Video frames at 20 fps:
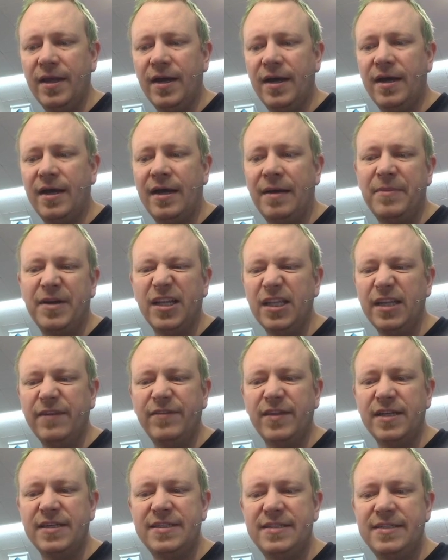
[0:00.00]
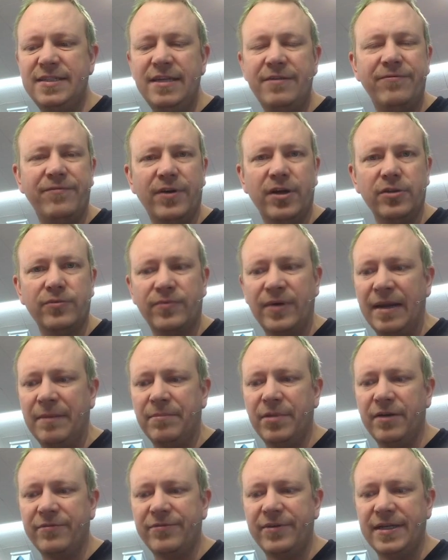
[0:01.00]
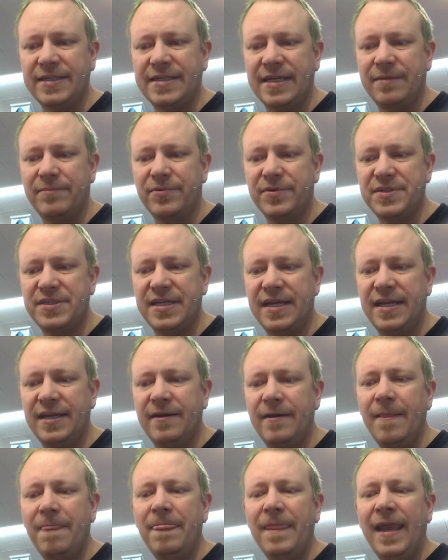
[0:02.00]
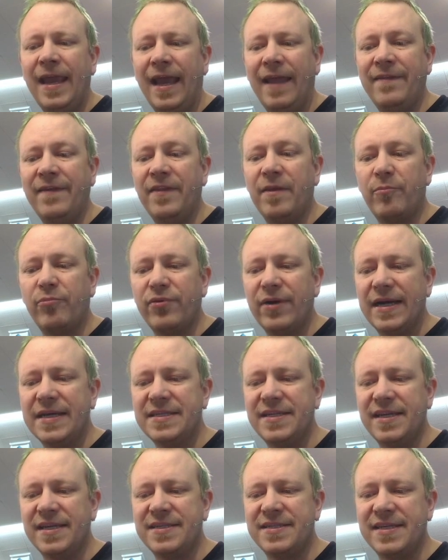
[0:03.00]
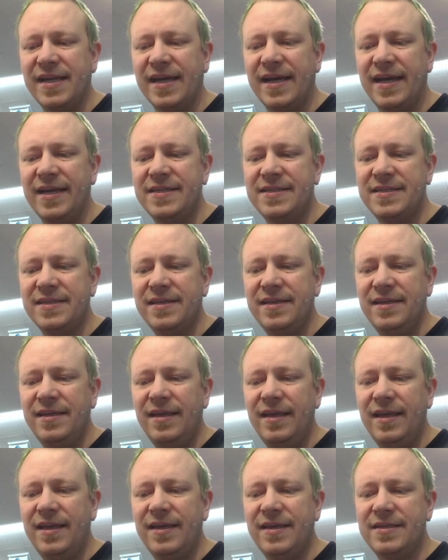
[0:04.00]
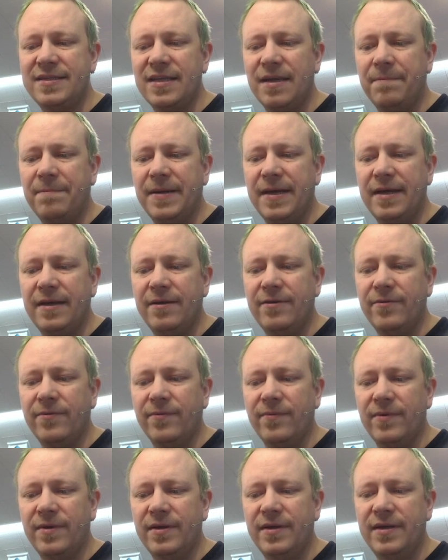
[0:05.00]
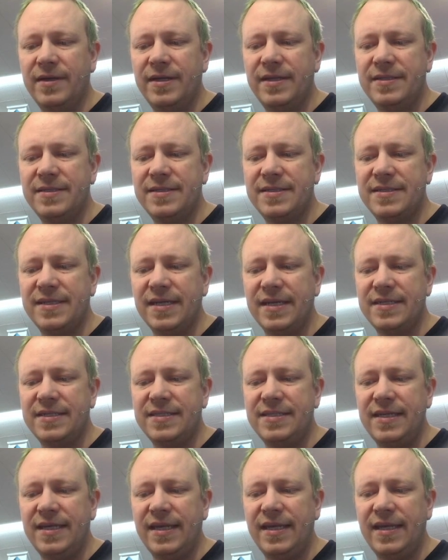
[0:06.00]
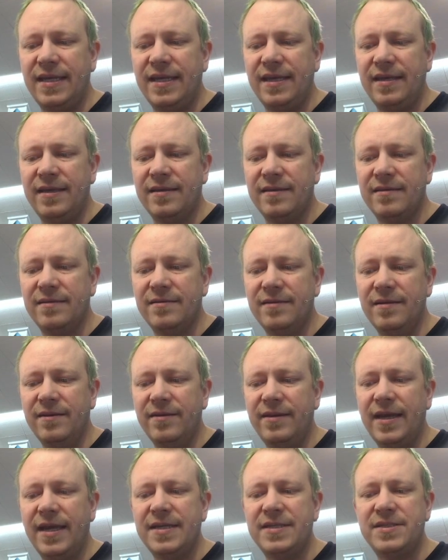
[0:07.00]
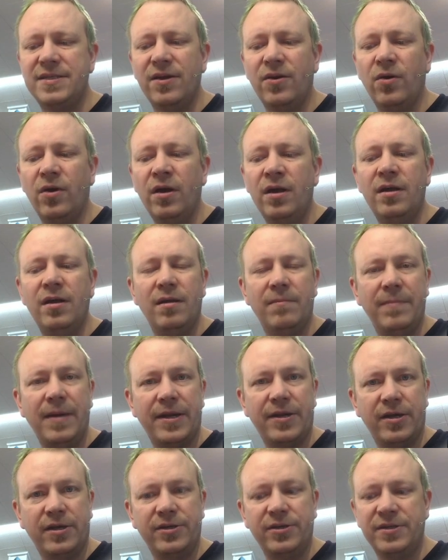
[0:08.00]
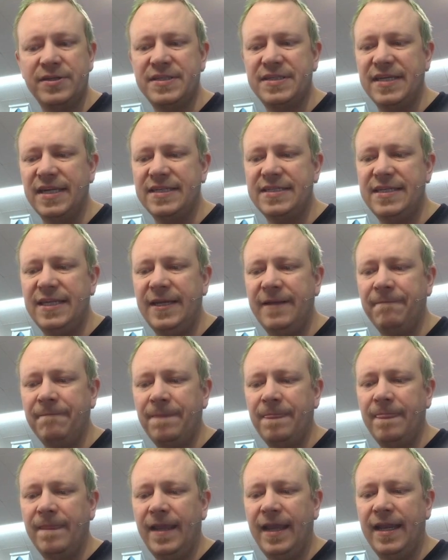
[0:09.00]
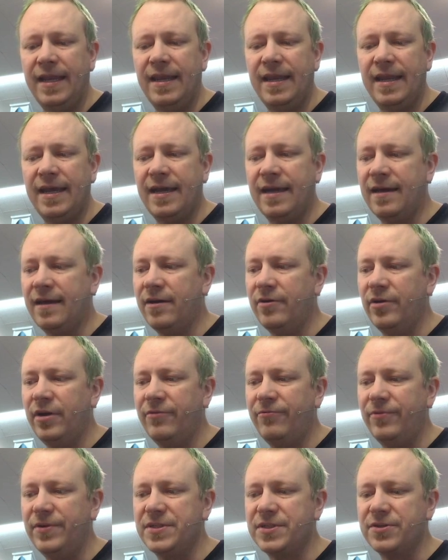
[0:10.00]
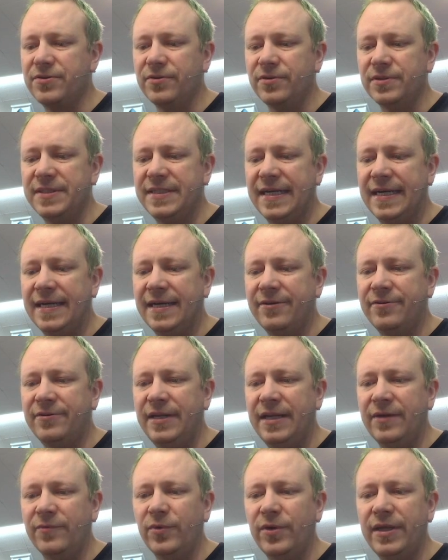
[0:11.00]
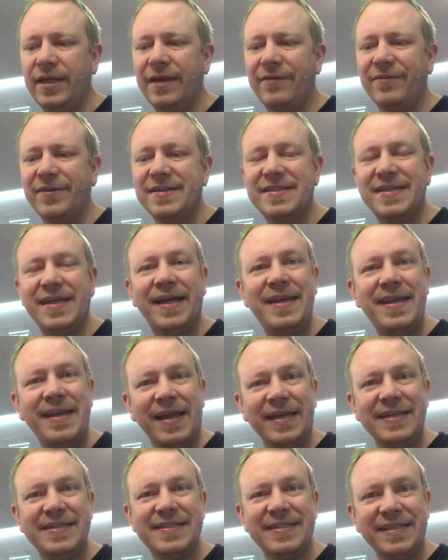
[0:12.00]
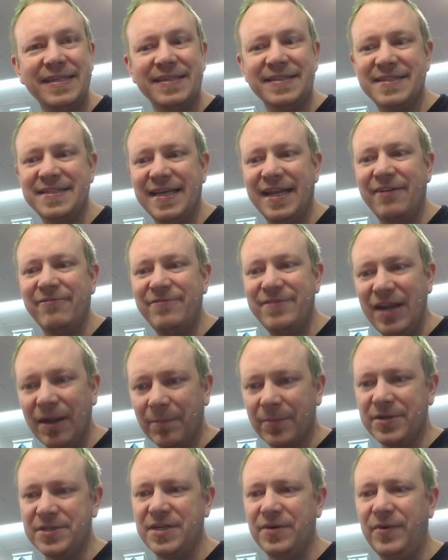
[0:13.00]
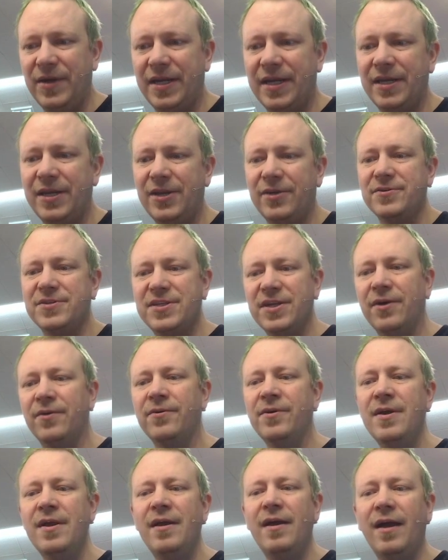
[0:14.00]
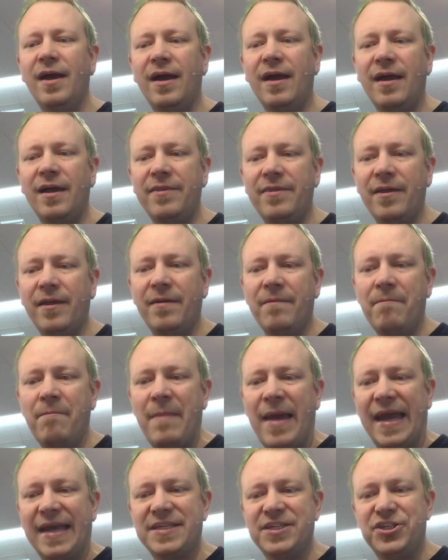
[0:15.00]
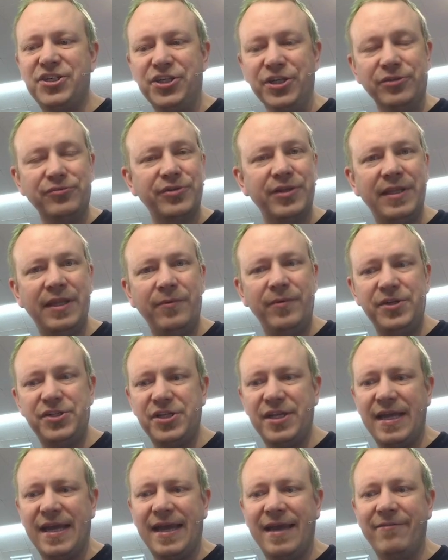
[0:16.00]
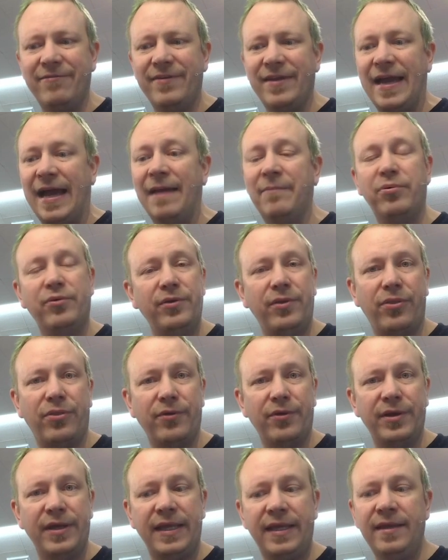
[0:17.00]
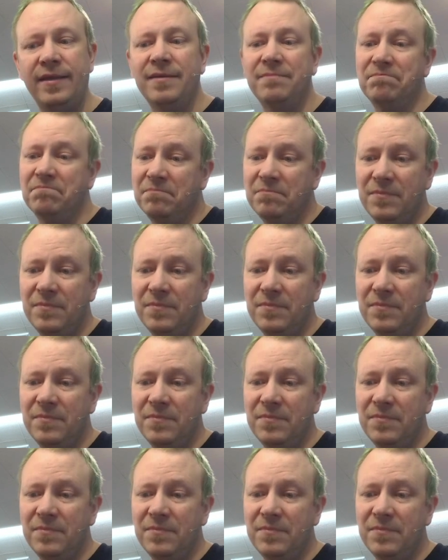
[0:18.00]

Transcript: Uh, I'm going to leave the default RAM buffer at 10%. And then the process size, is about 160. Okay, so about 160. And now if we scroll down, it will give us a nice little set of numbers that we can do. So uh, the max children that we should have, I put 30,